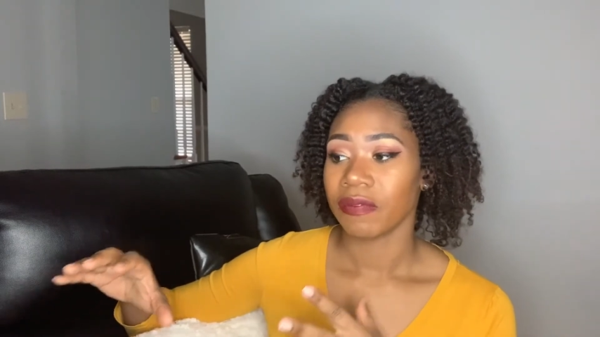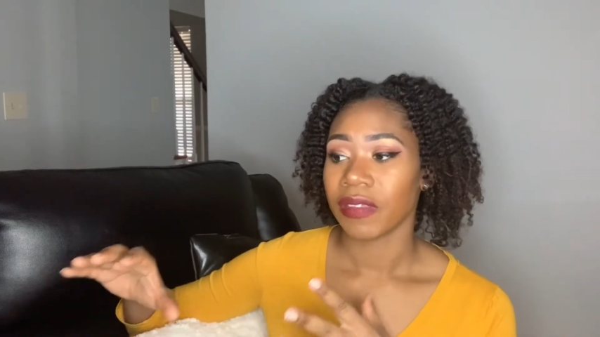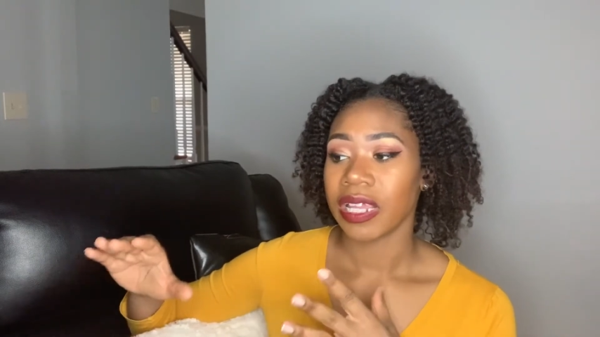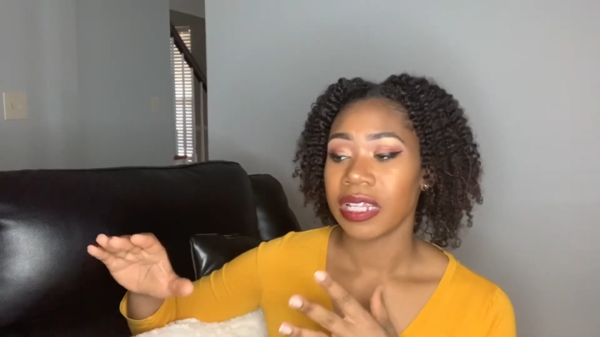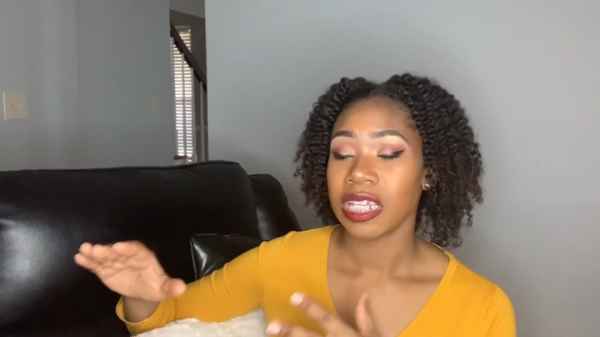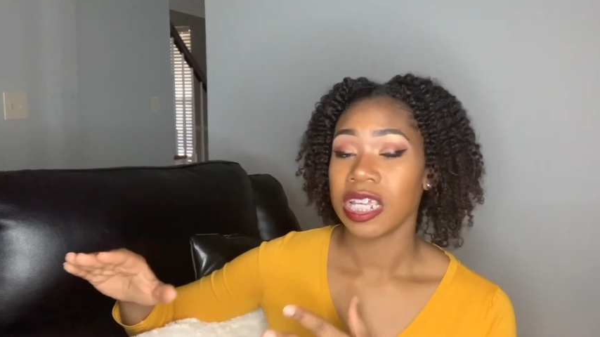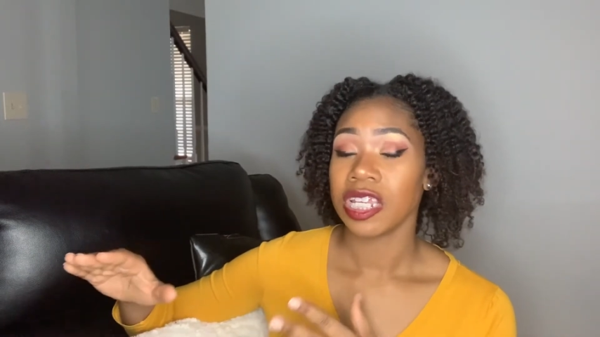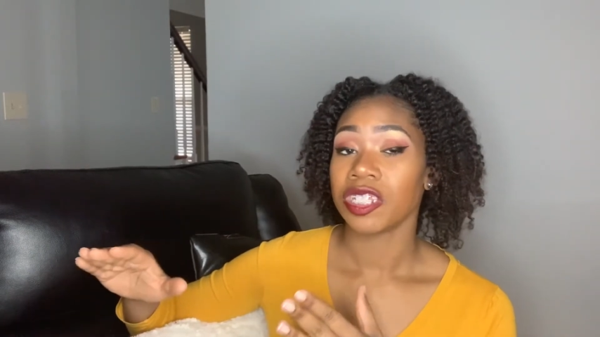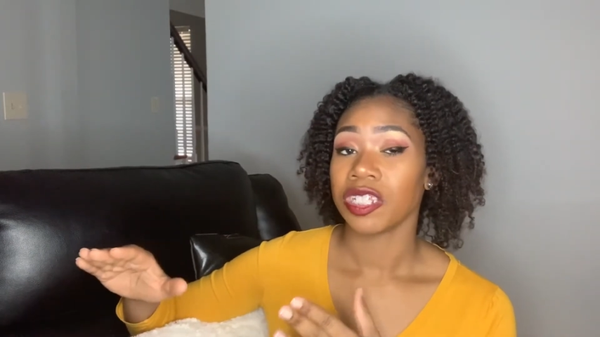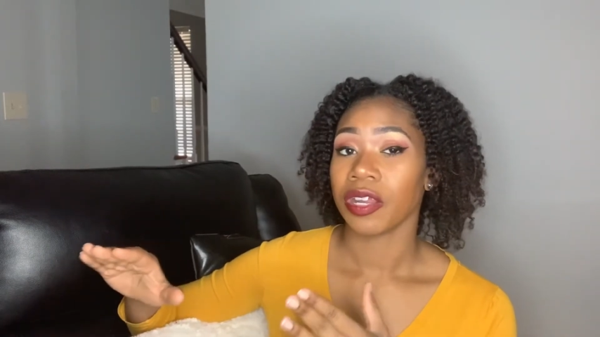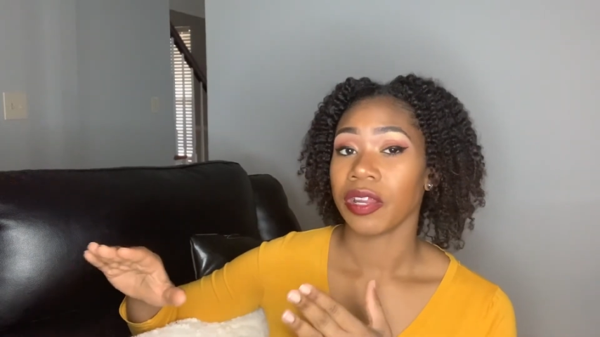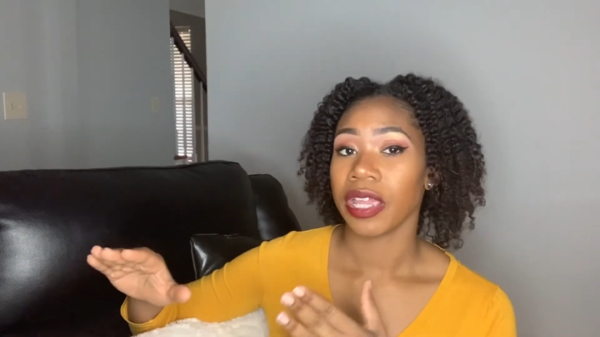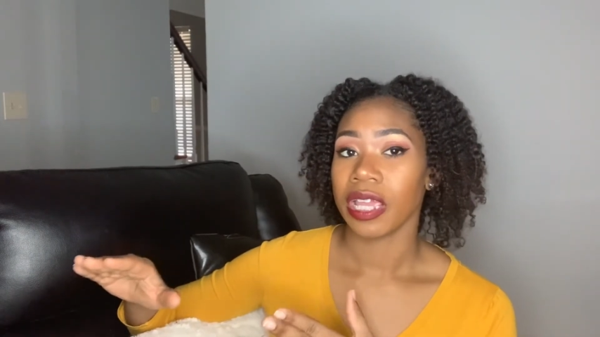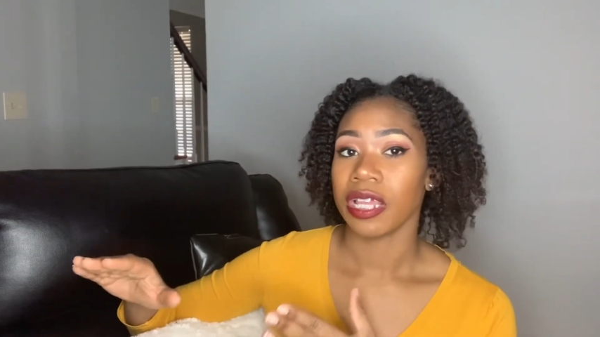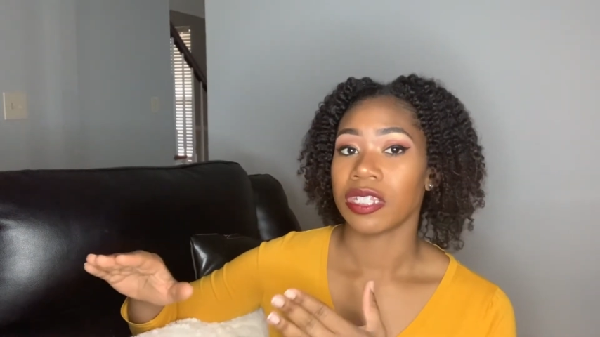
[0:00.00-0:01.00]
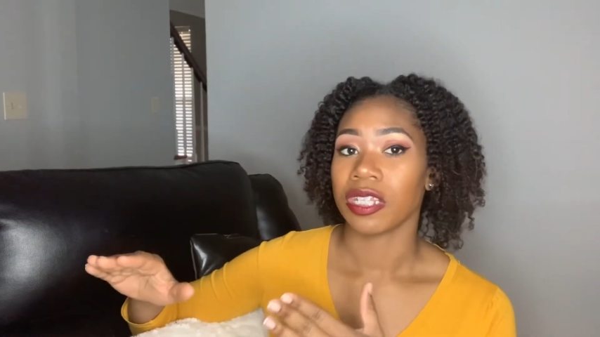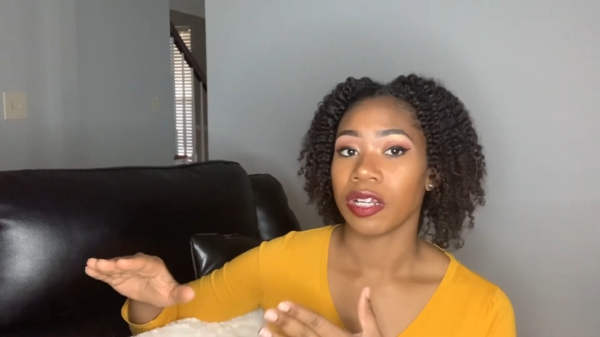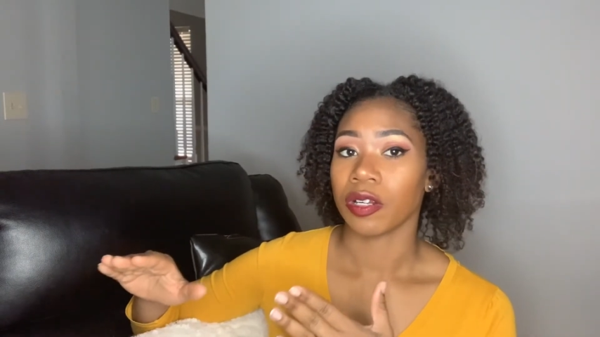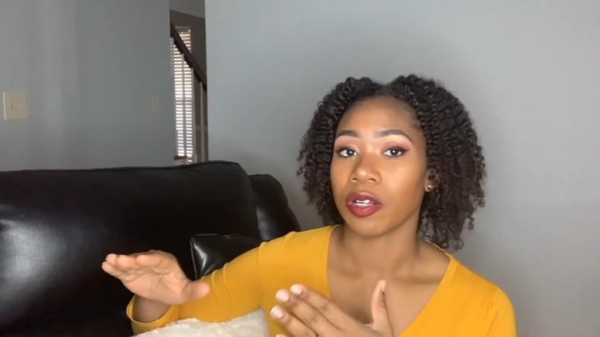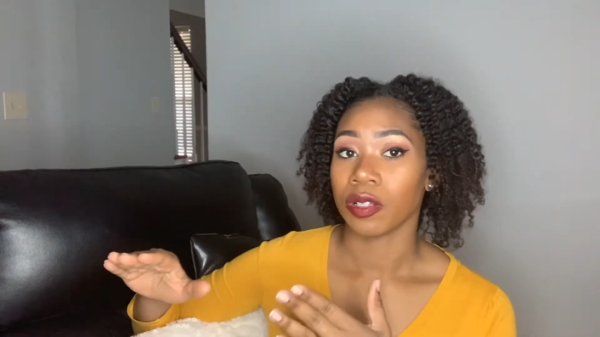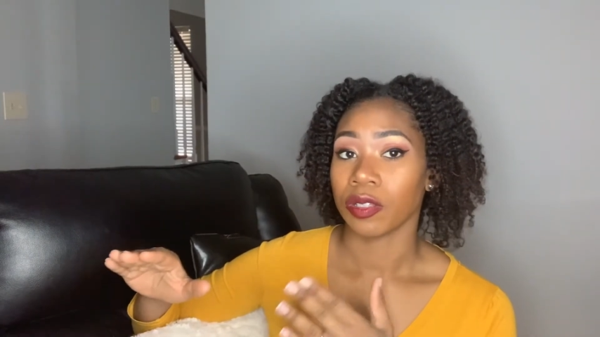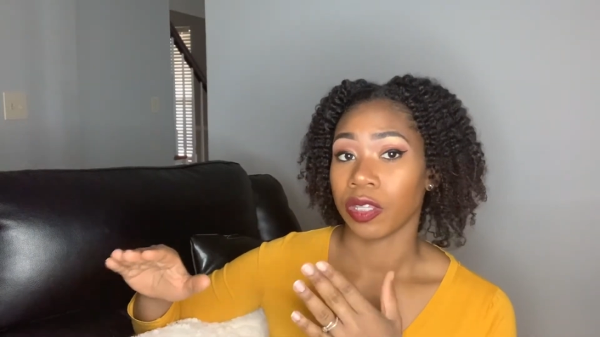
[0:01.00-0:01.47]
they teach their kids
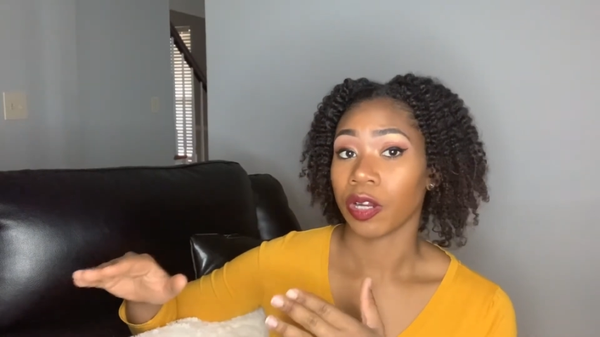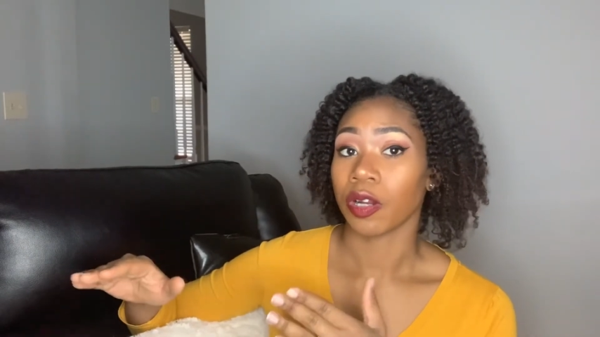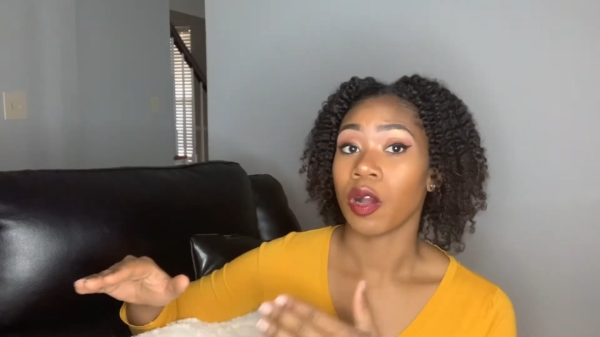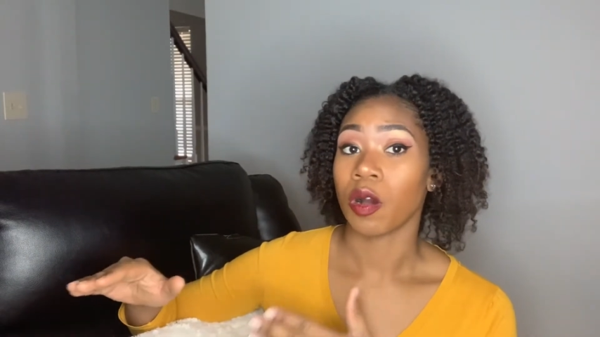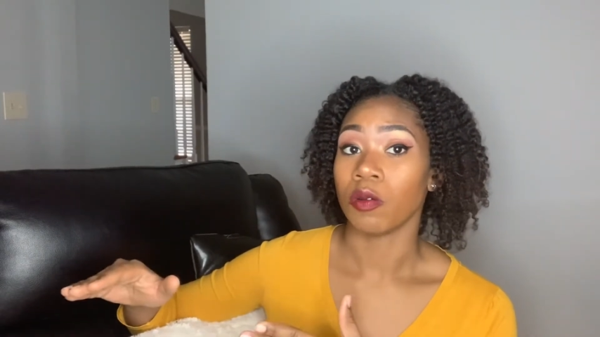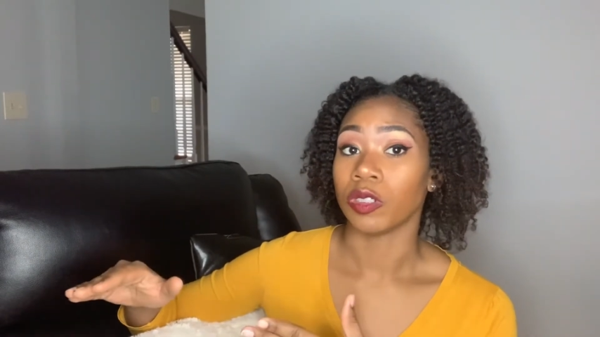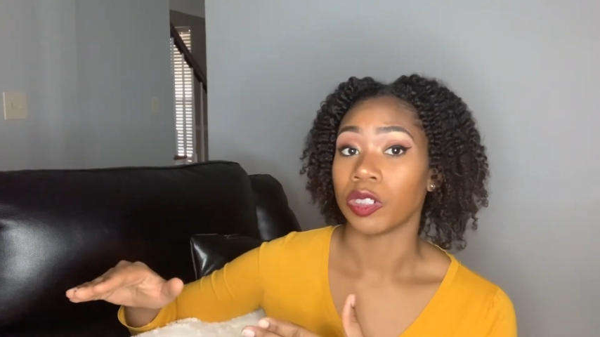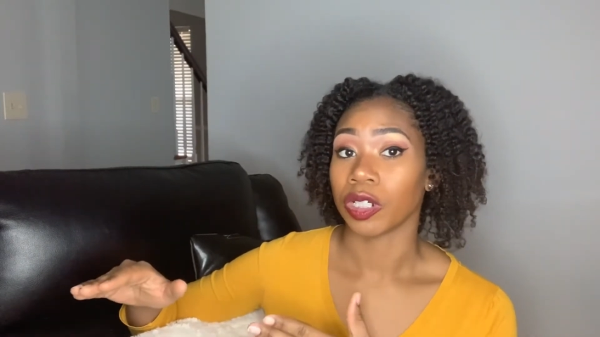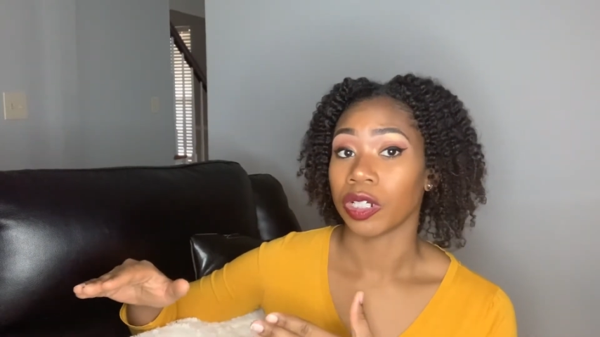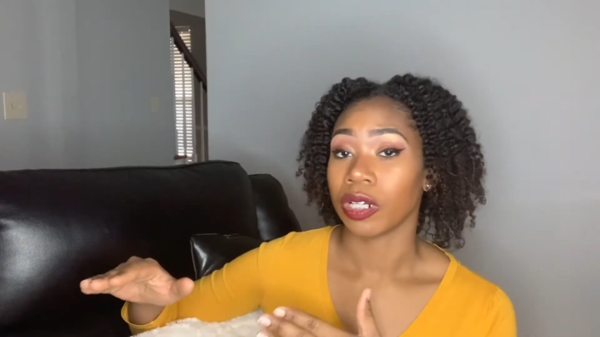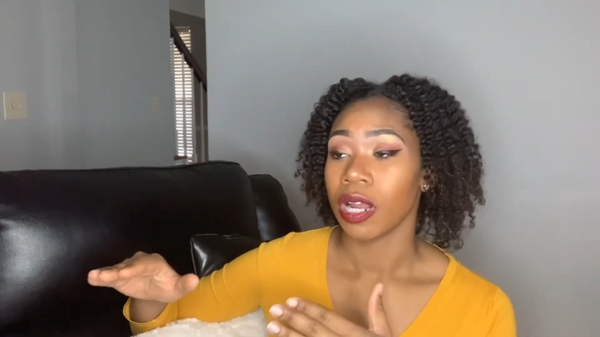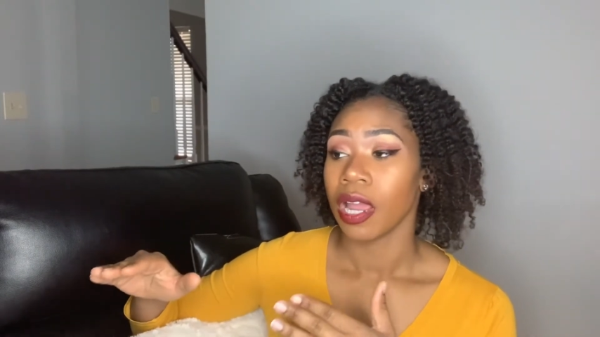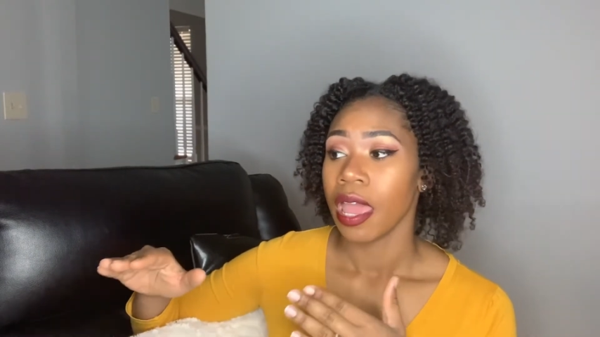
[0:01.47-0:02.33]
their culture.